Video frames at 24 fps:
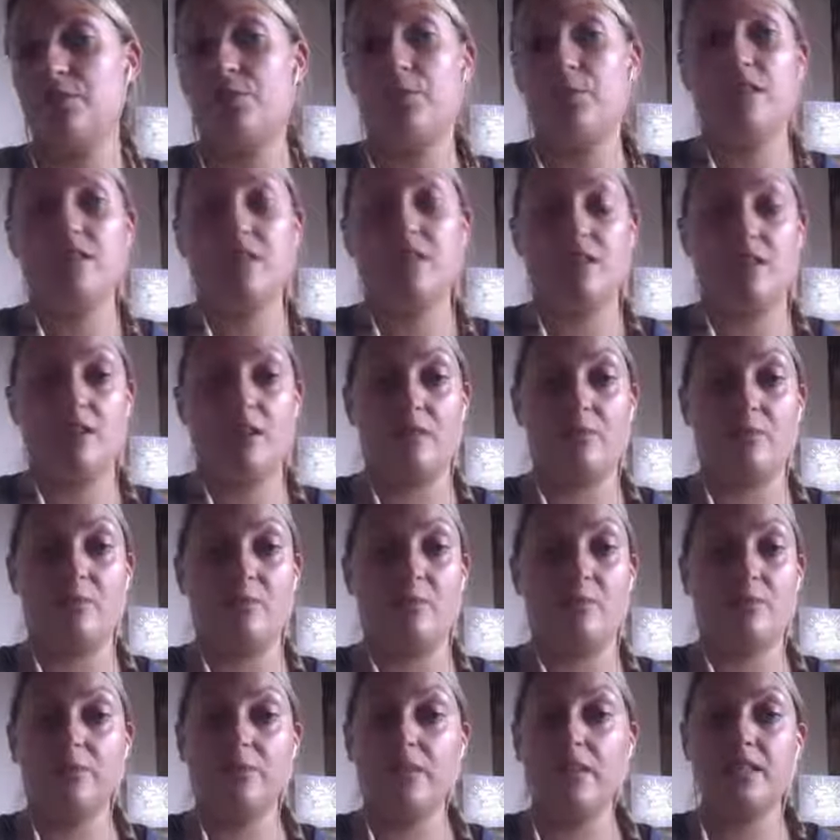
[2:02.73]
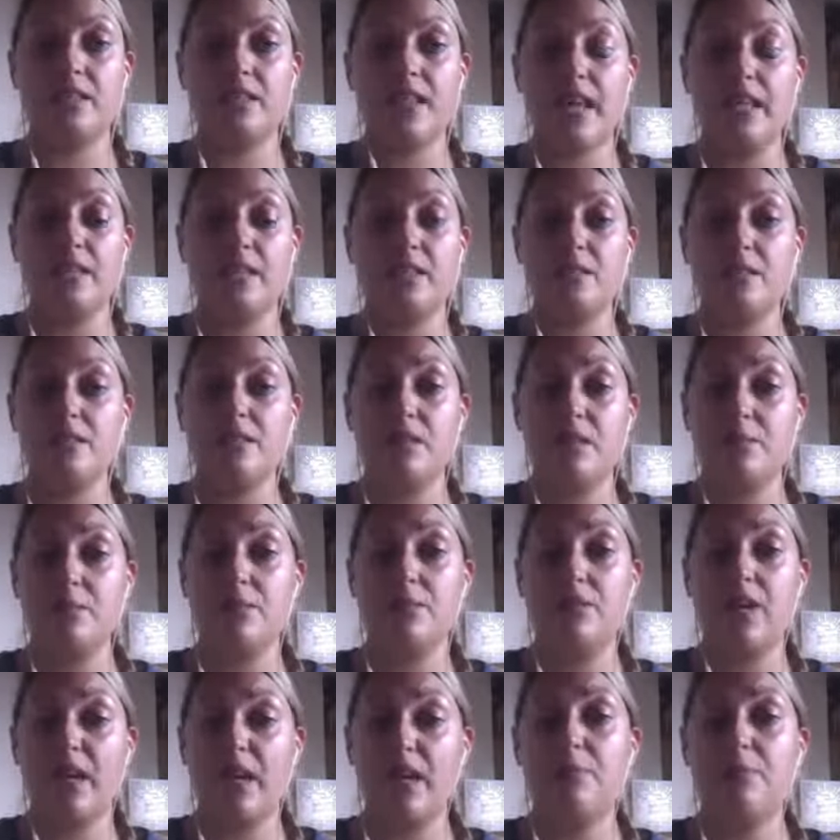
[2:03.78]
with some taking some simple
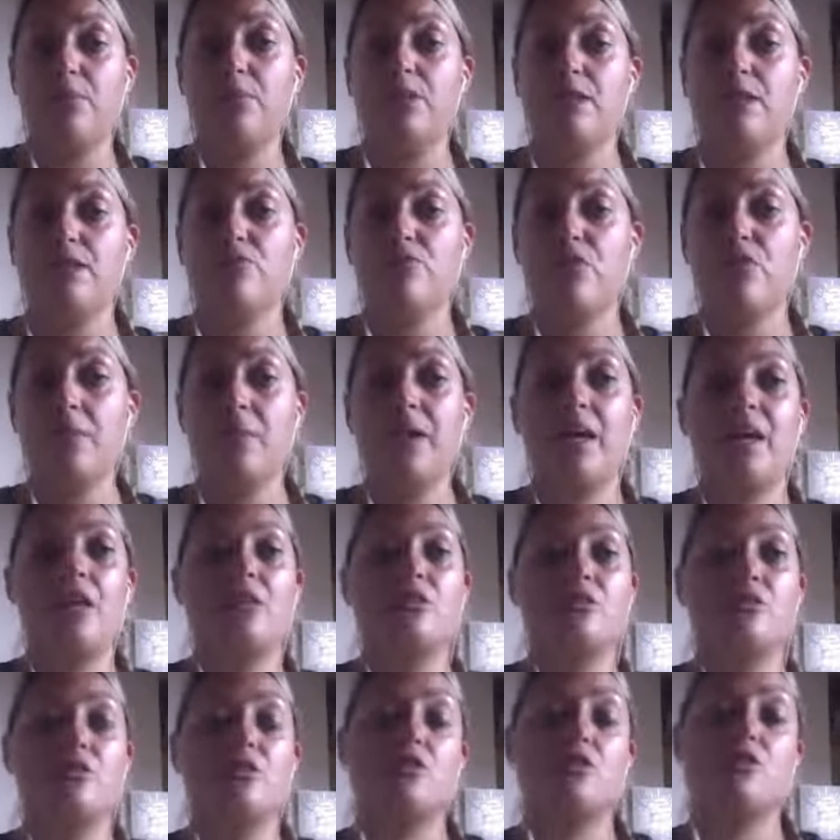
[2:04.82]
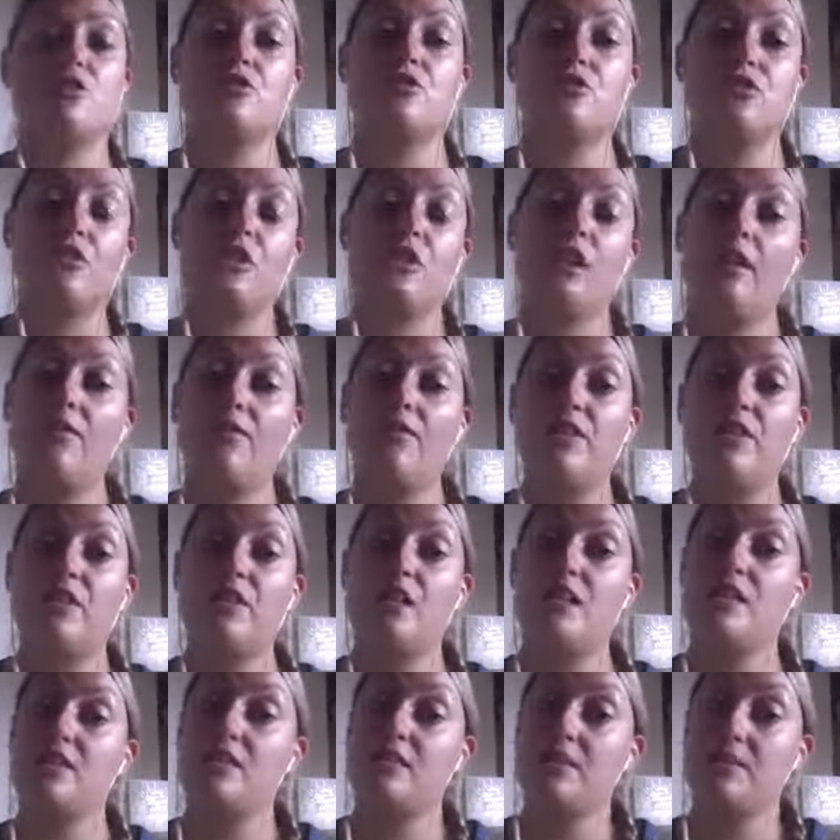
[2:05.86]
key points from it and doing a short live
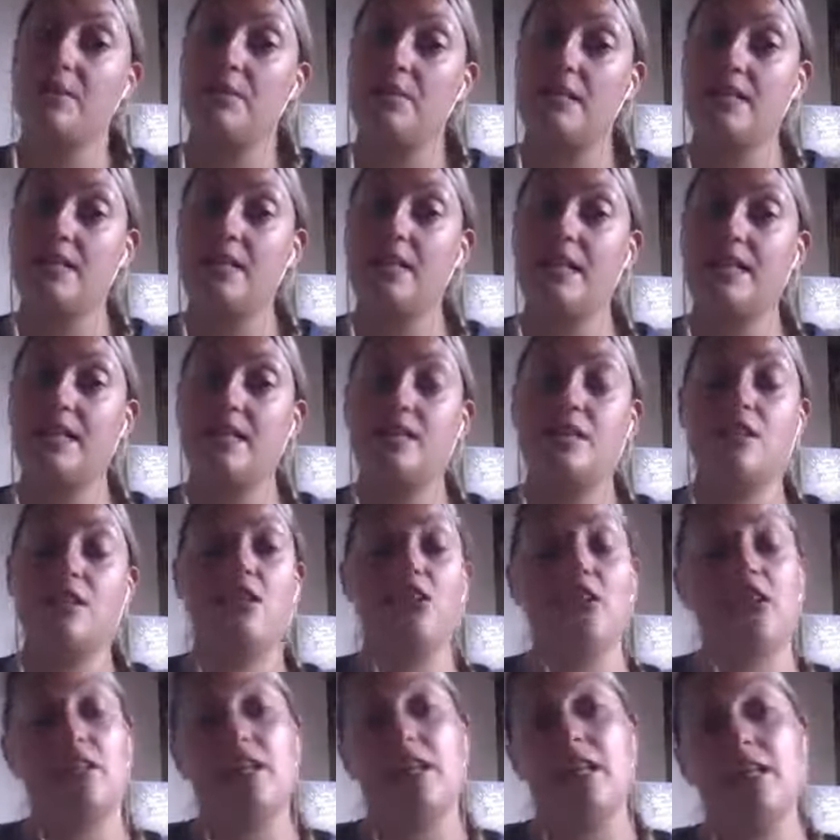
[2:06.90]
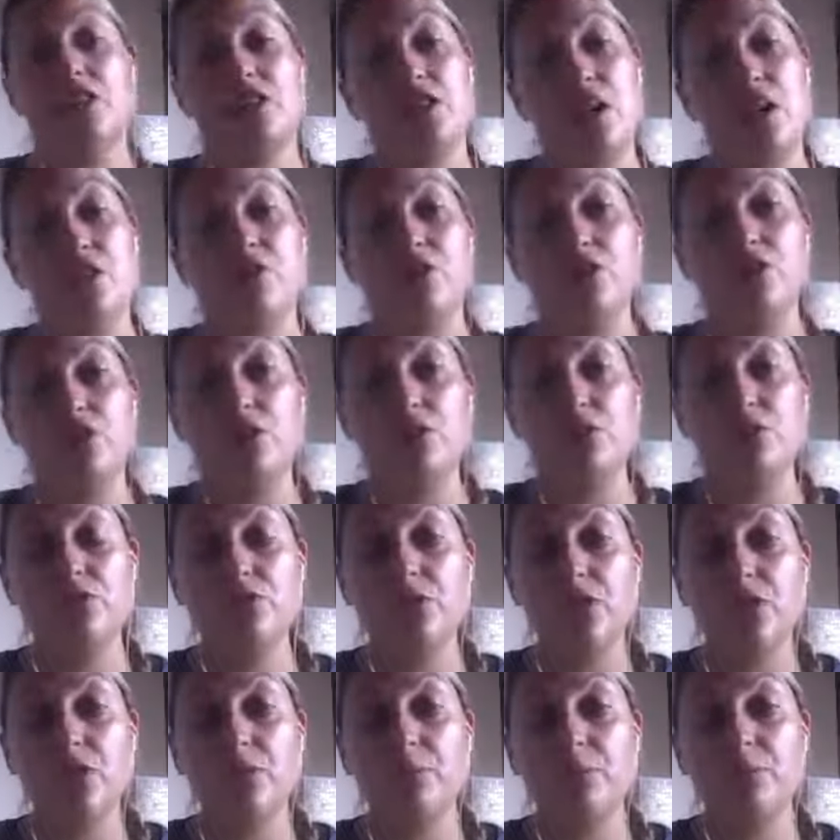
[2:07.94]
video similar to this that you can then share on
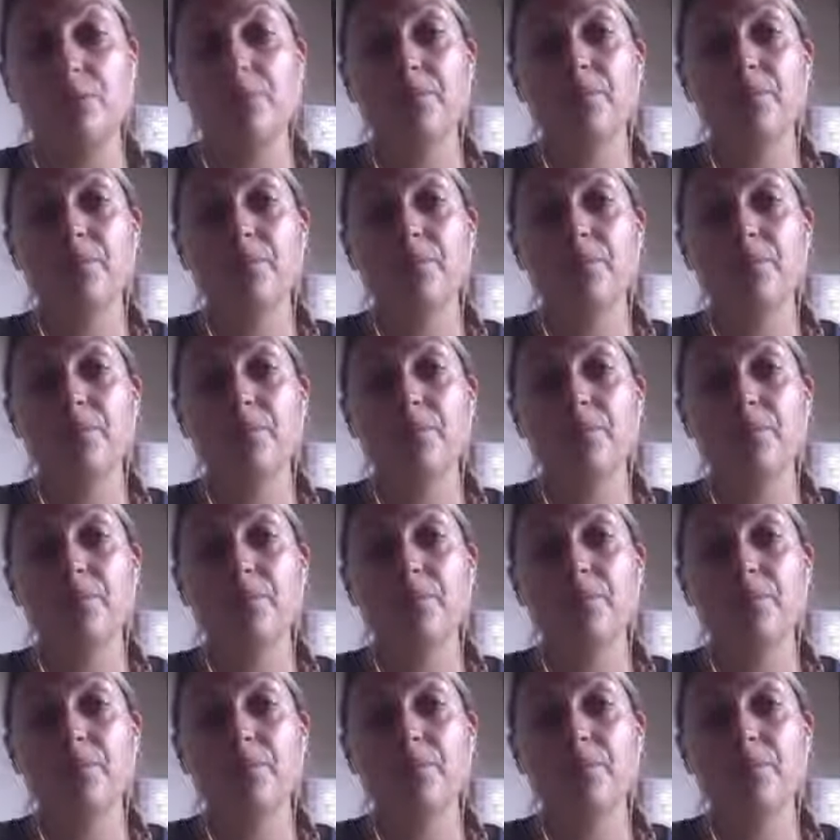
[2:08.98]
YouTube.